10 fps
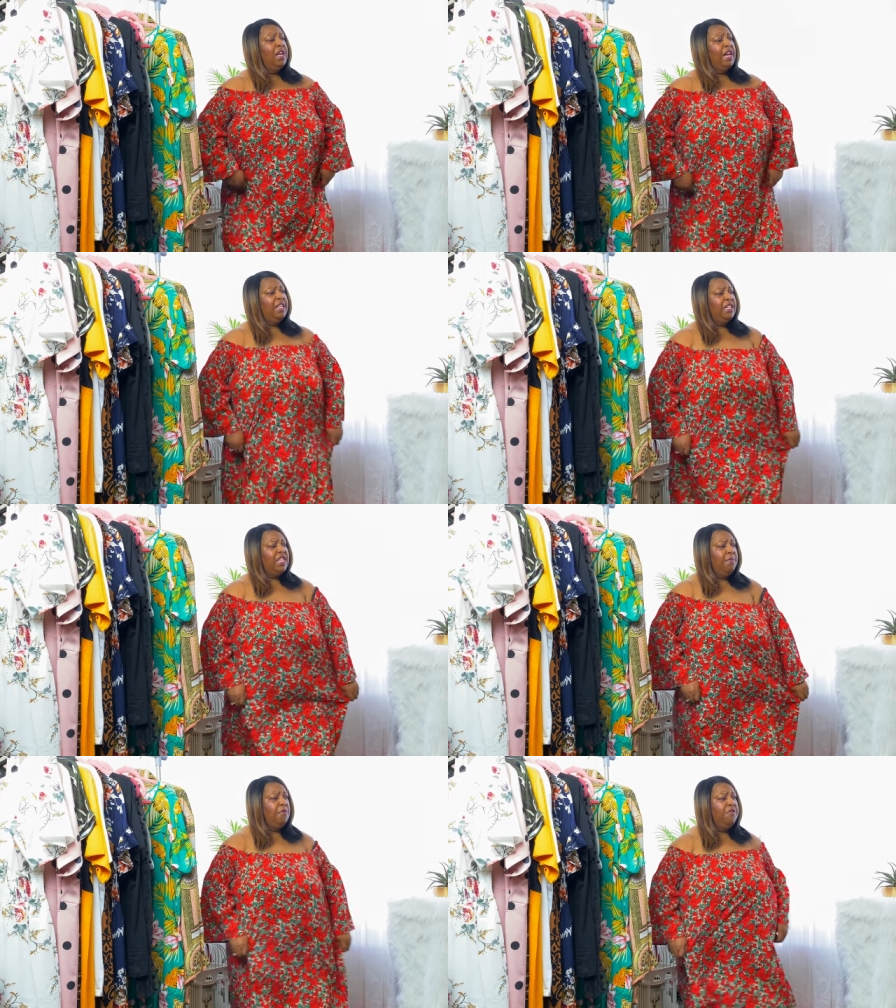It does
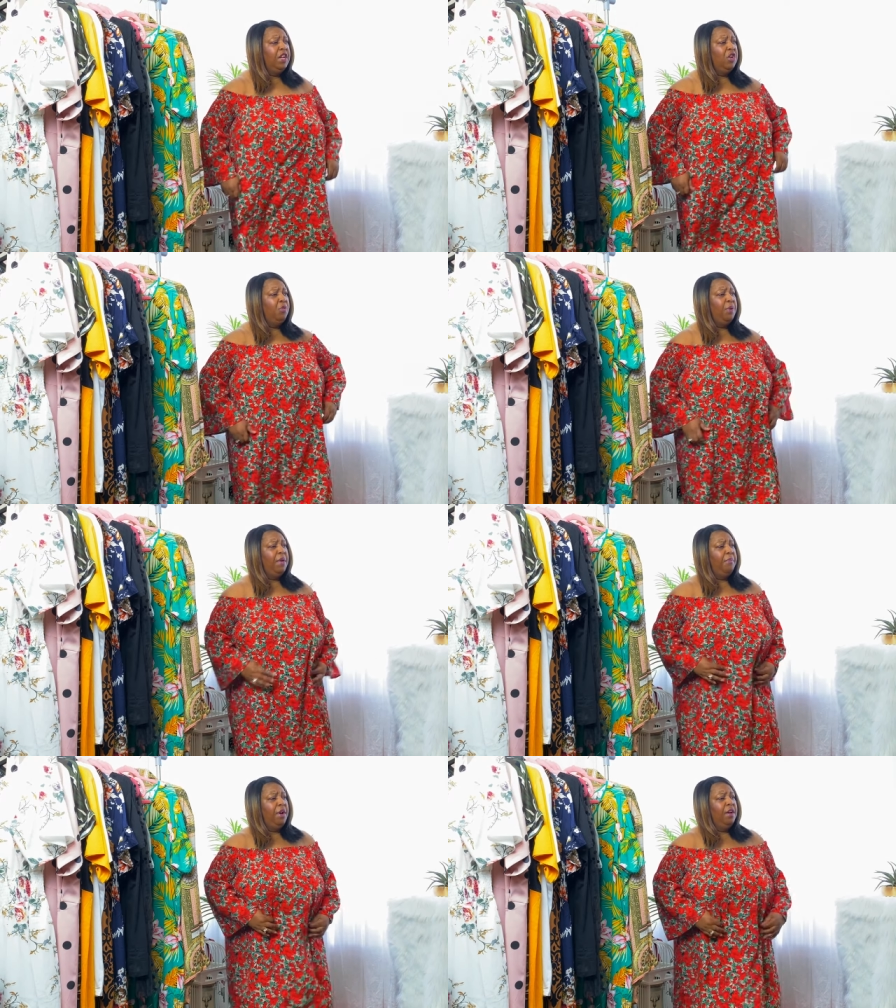keep moving a little
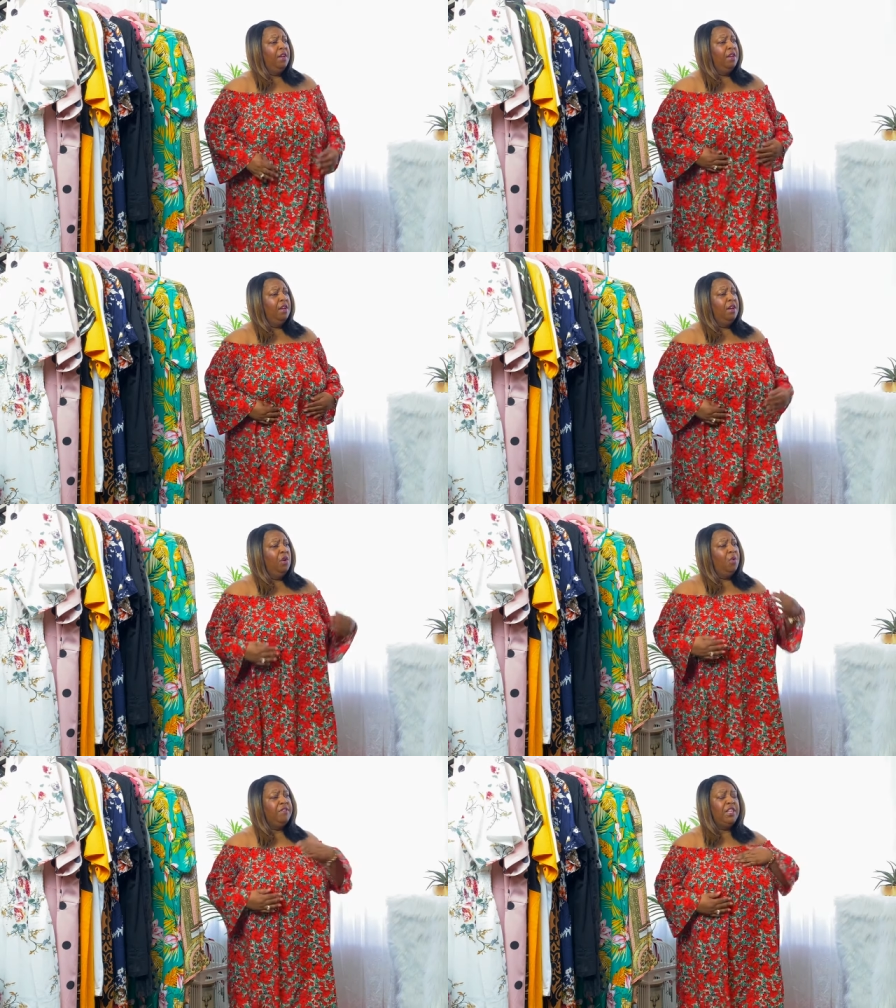bit, but
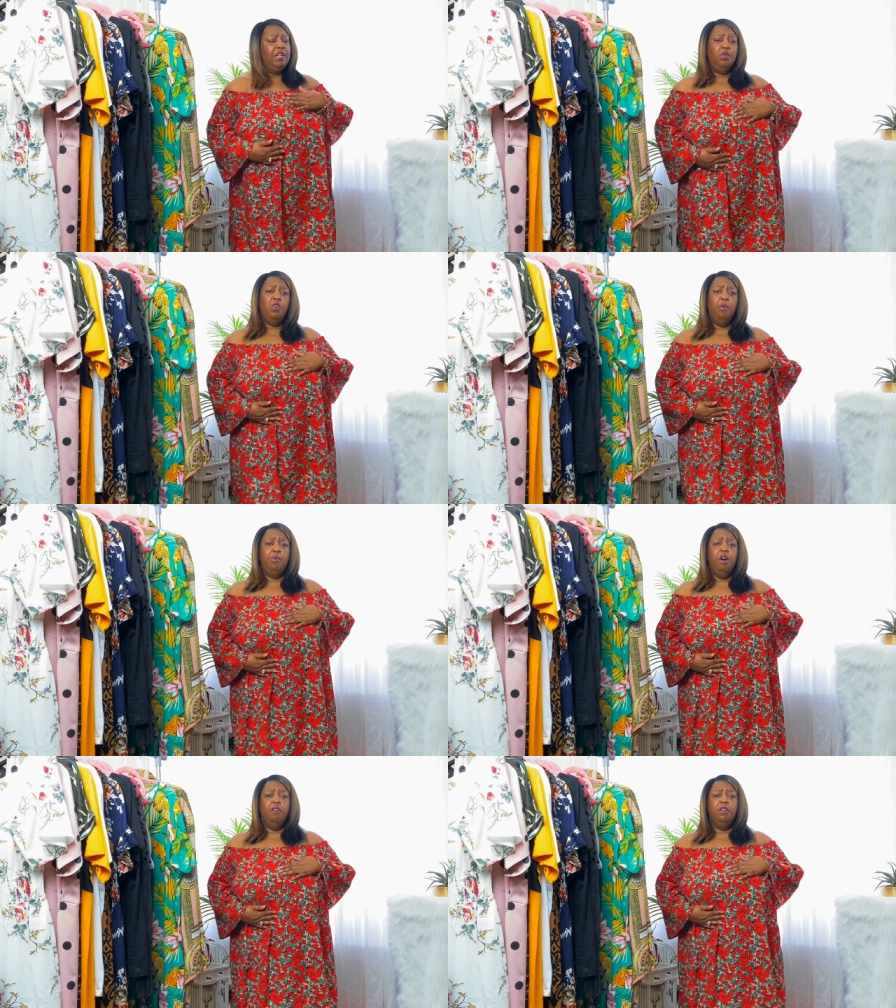what I've done, I've still got a
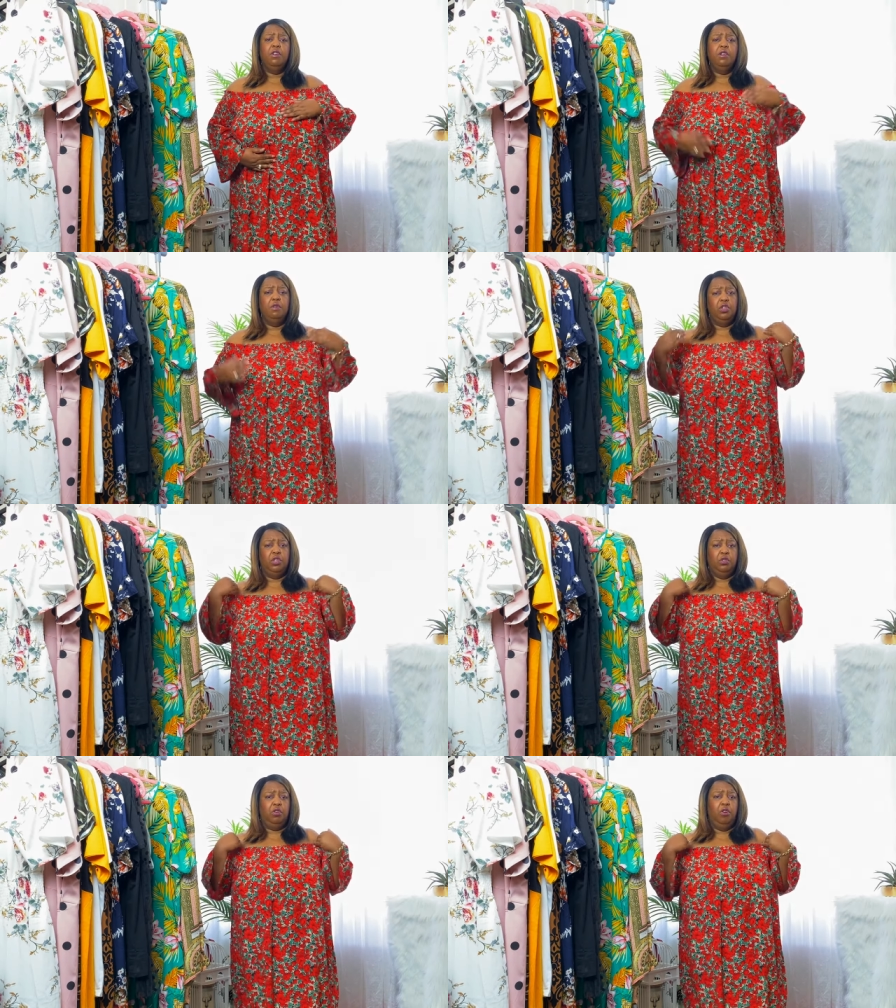bra on,
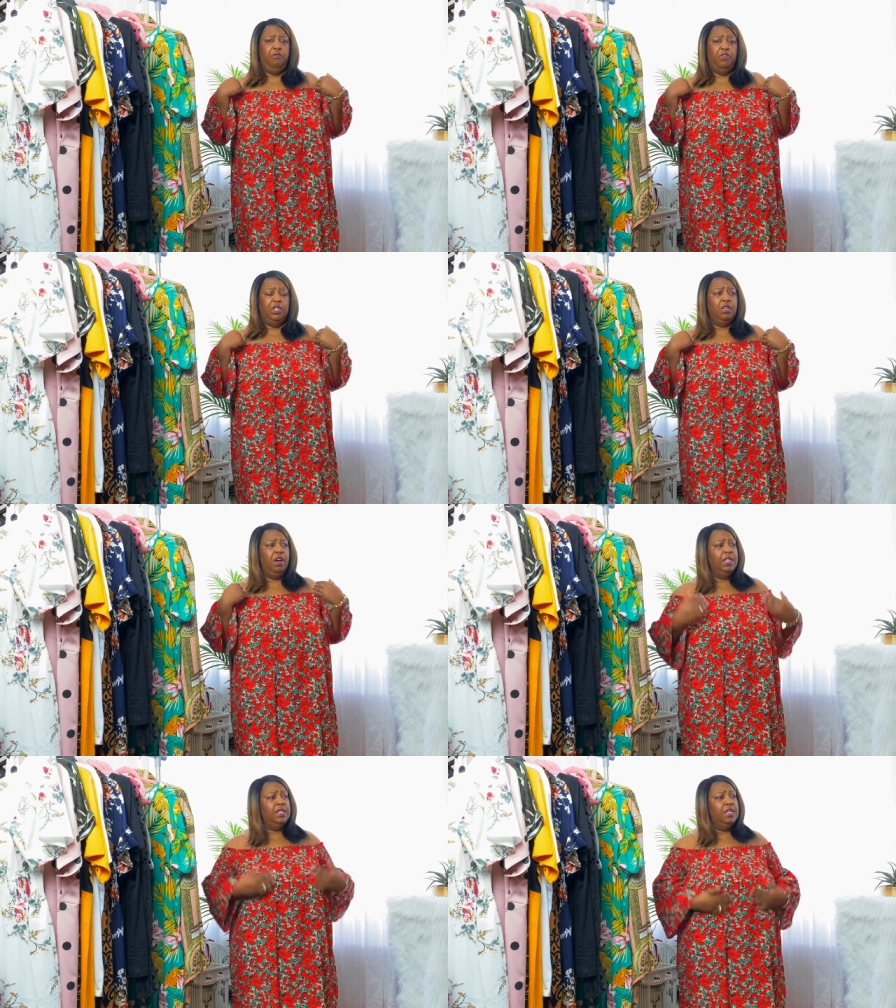just took it off on the
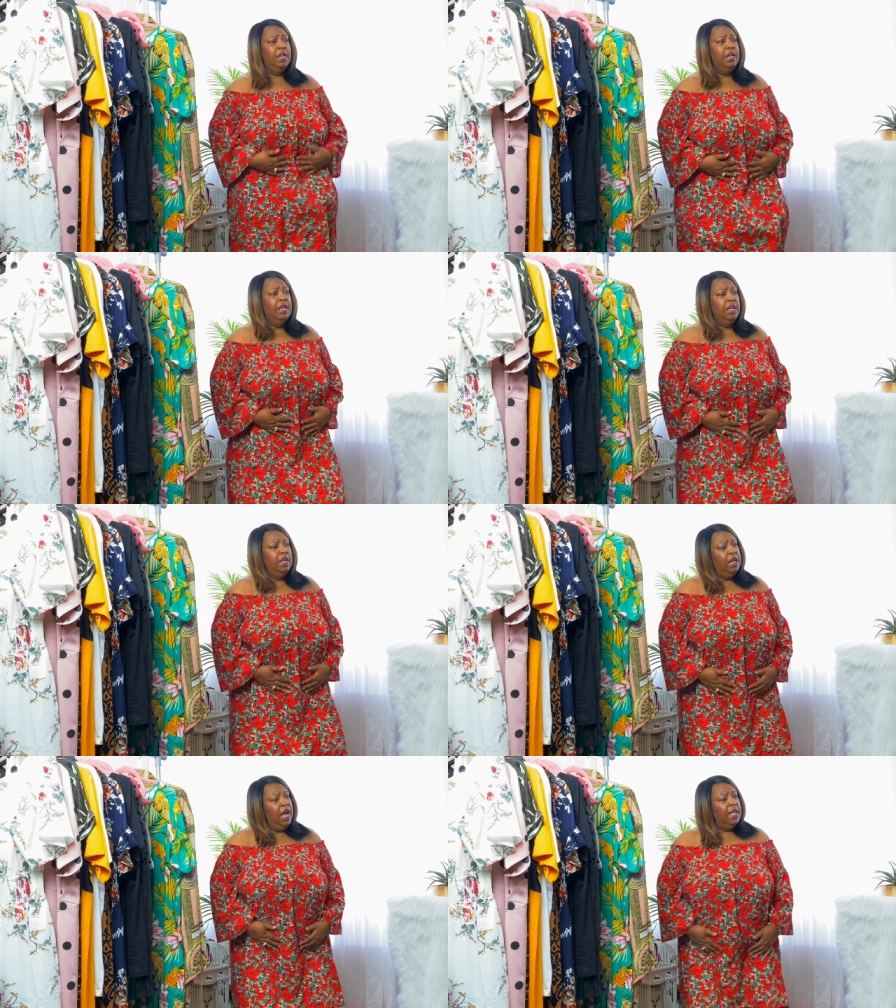sides,
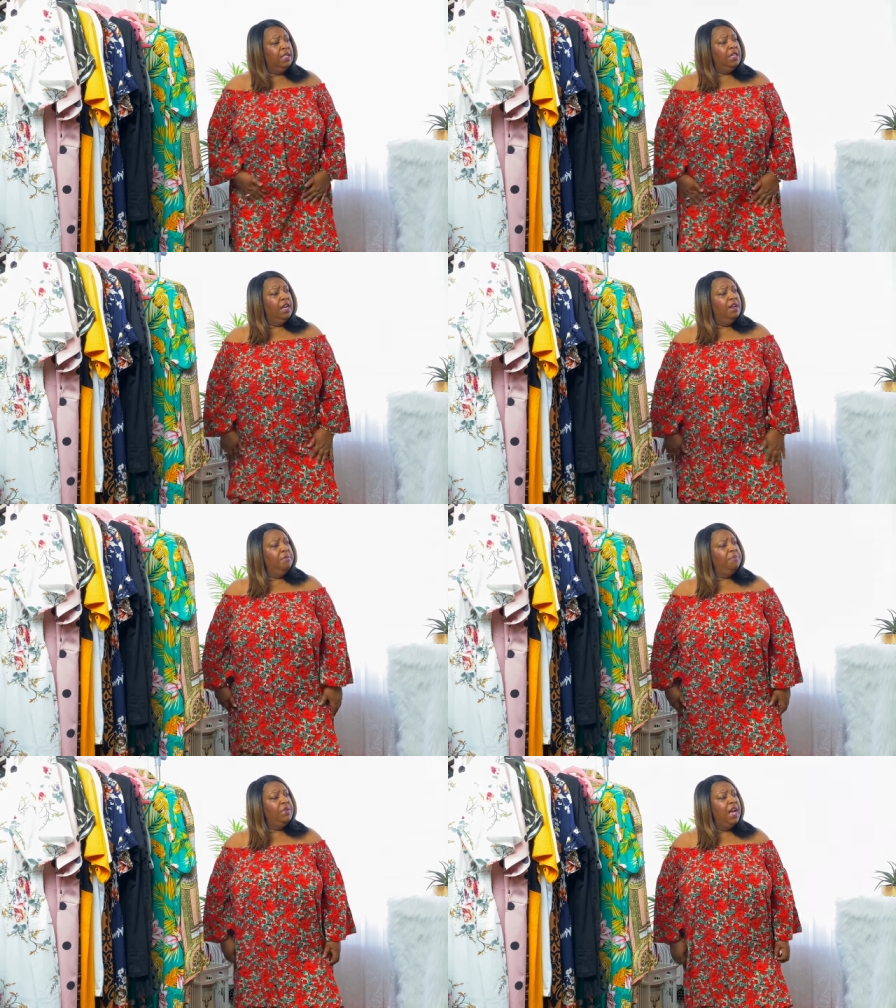and uh,
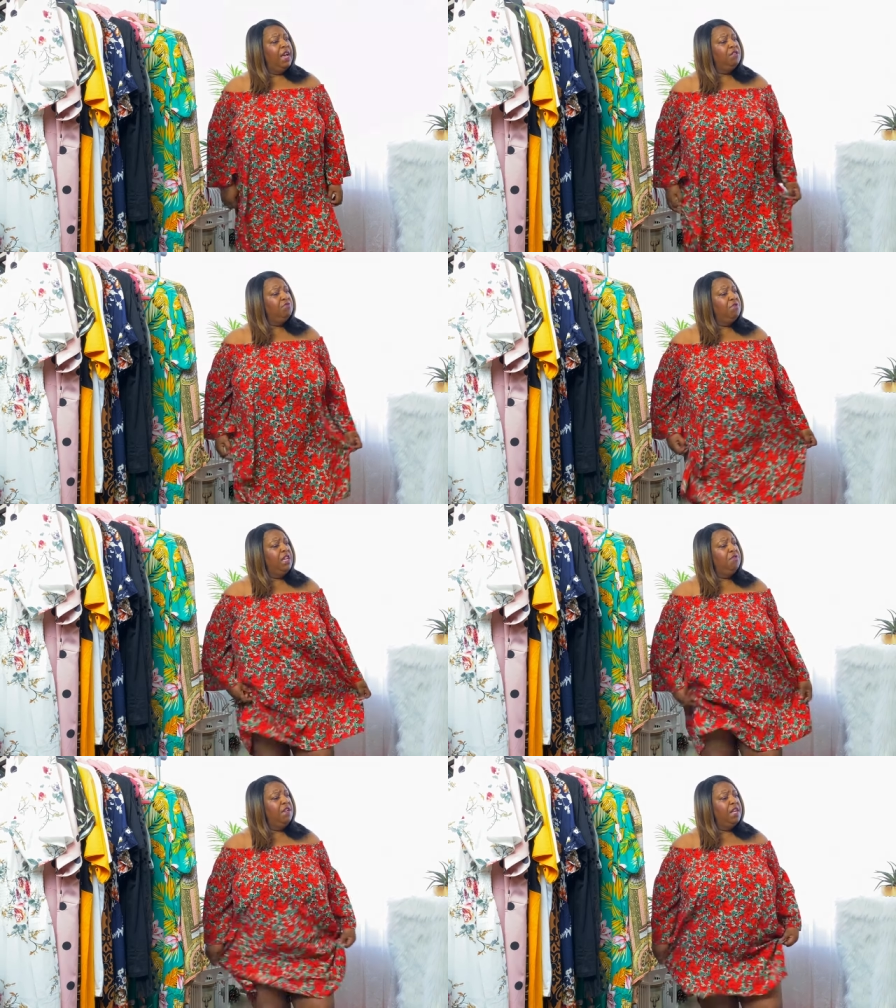yeah, it's
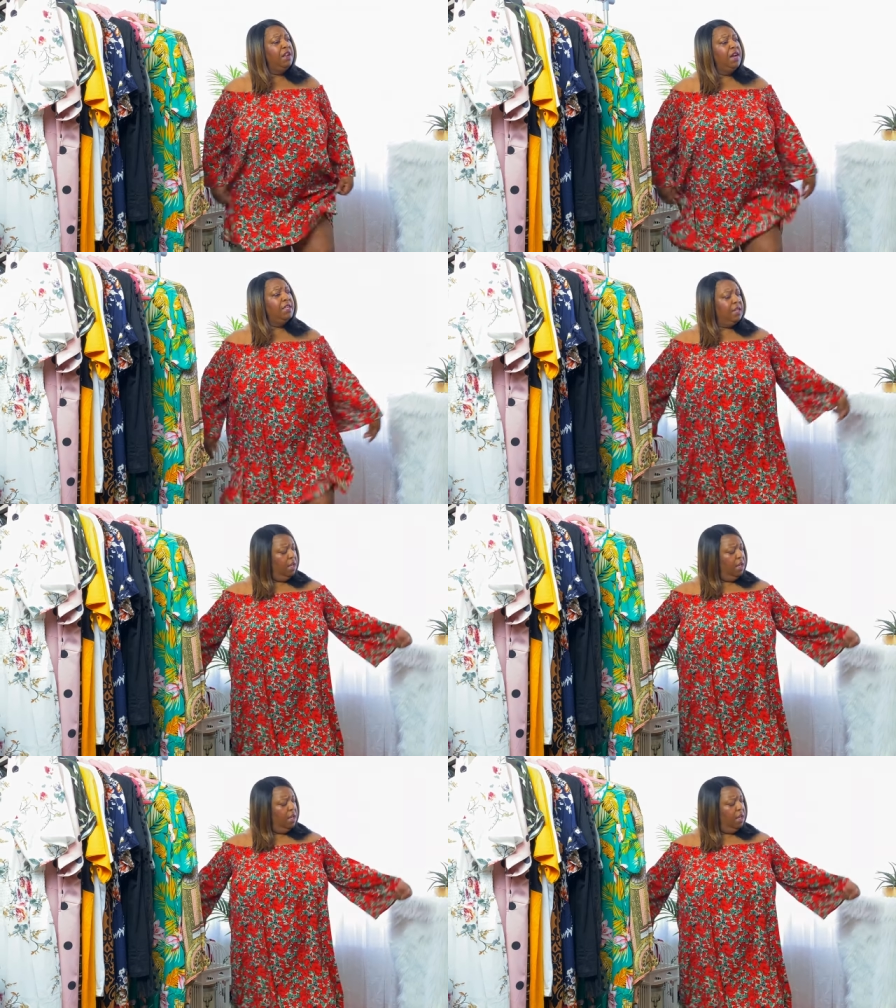really, really nice.